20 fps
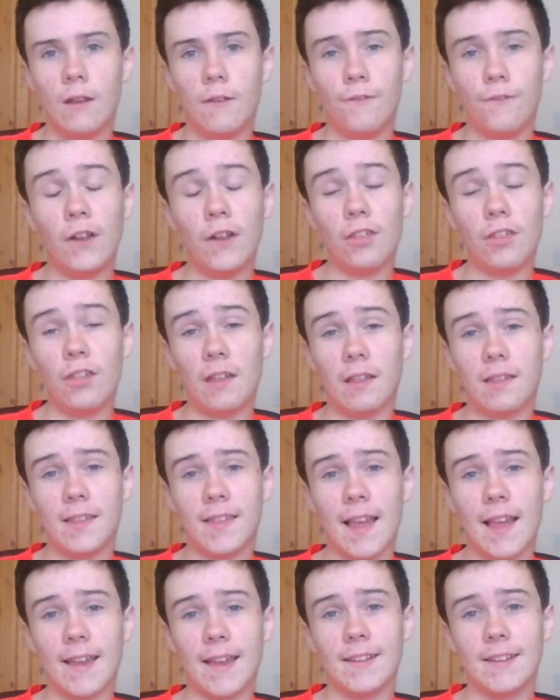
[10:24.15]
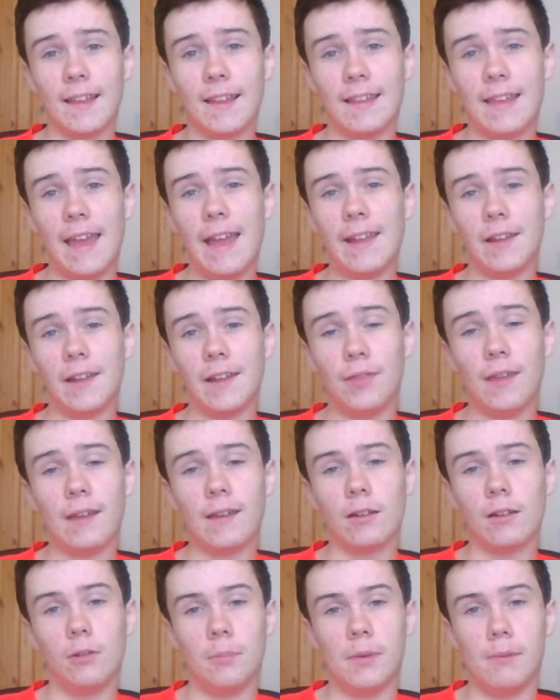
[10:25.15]
Finishing second again, I
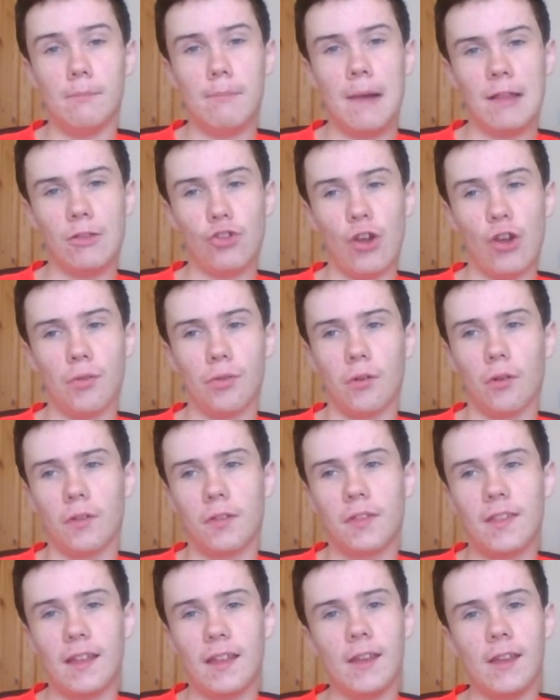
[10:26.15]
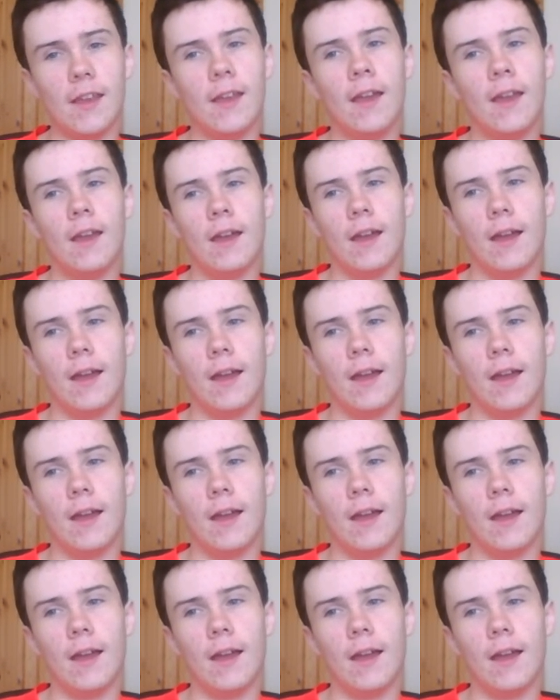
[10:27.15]
think it'll be Manchester City.